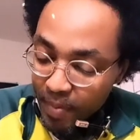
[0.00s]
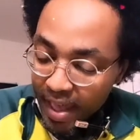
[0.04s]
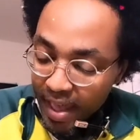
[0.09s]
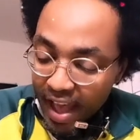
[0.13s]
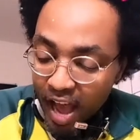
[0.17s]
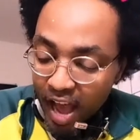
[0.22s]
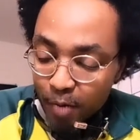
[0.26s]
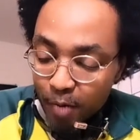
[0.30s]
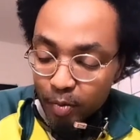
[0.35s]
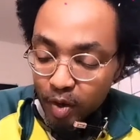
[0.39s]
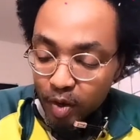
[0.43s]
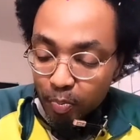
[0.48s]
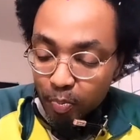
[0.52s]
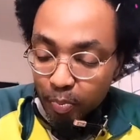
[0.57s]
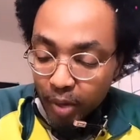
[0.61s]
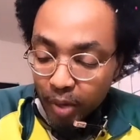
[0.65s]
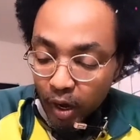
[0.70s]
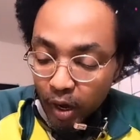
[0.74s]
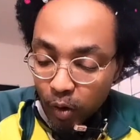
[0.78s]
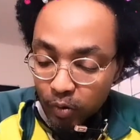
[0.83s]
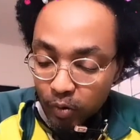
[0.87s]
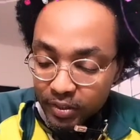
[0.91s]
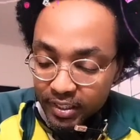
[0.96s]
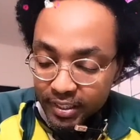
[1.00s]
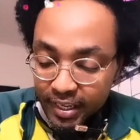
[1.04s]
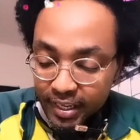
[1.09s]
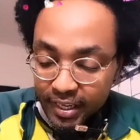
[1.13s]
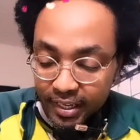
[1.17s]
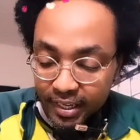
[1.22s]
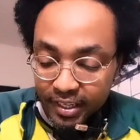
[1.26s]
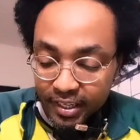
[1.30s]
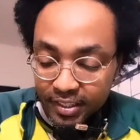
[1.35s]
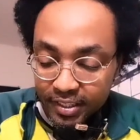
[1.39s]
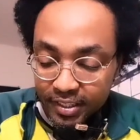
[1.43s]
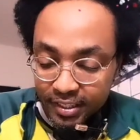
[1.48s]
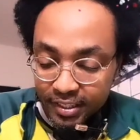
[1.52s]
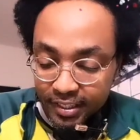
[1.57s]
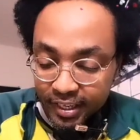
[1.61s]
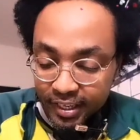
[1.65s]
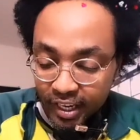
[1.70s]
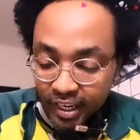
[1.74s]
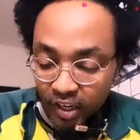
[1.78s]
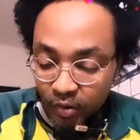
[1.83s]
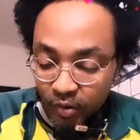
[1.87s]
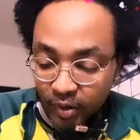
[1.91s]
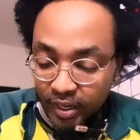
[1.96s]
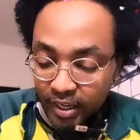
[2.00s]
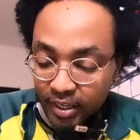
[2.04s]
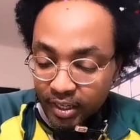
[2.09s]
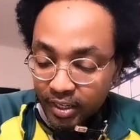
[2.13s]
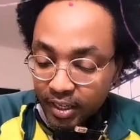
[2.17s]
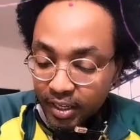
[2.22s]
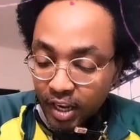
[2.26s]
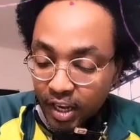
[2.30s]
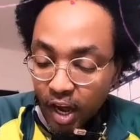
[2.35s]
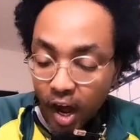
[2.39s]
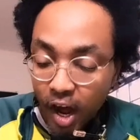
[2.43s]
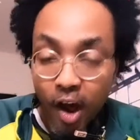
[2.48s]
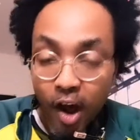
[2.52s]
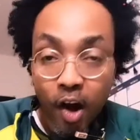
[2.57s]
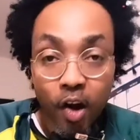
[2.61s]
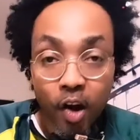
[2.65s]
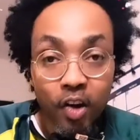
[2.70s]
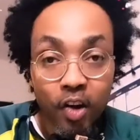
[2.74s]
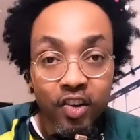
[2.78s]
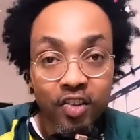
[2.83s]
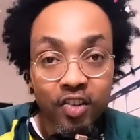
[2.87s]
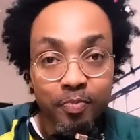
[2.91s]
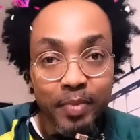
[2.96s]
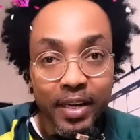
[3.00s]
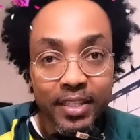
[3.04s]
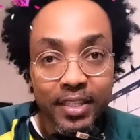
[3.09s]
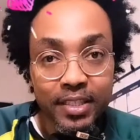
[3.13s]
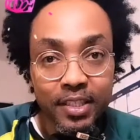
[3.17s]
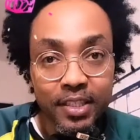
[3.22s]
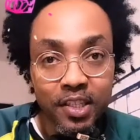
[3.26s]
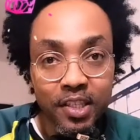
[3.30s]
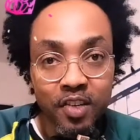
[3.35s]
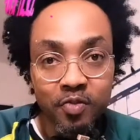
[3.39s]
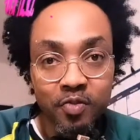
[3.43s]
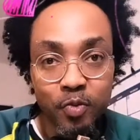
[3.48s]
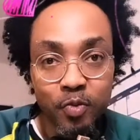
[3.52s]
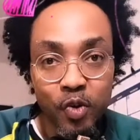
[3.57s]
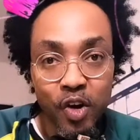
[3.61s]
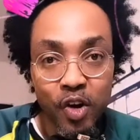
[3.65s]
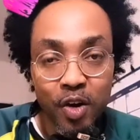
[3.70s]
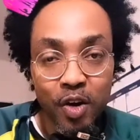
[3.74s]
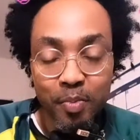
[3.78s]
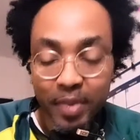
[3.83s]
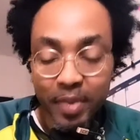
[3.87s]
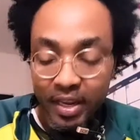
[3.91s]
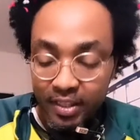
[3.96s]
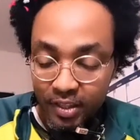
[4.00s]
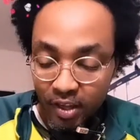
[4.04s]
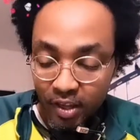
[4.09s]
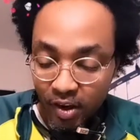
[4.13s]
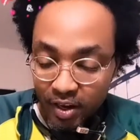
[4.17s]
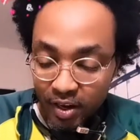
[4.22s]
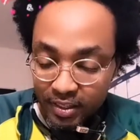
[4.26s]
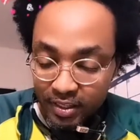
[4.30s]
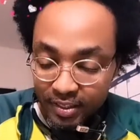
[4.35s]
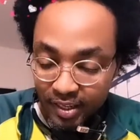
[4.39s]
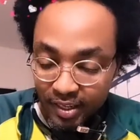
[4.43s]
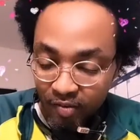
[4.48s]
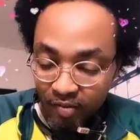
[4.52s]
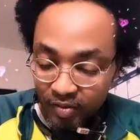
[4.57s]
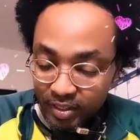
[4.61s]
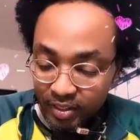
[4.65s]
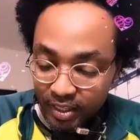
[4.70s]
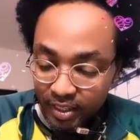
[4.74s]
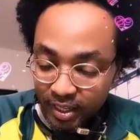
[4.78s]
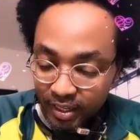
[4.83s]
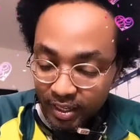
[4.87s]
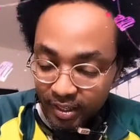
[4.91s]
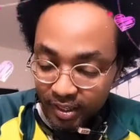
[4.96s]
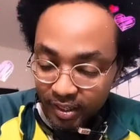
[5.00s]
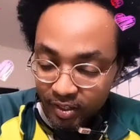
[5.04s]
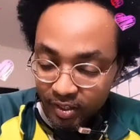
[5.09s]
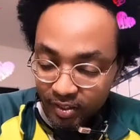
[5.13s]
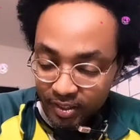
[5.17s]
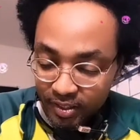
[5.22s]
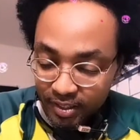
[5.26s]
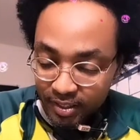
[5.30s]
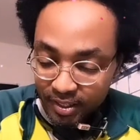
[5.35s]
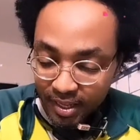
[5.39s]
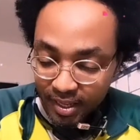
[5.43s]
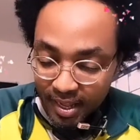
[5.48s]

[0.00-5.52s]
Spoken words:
I've been posting and sharing all of my stuff more, my thoughts, everything else.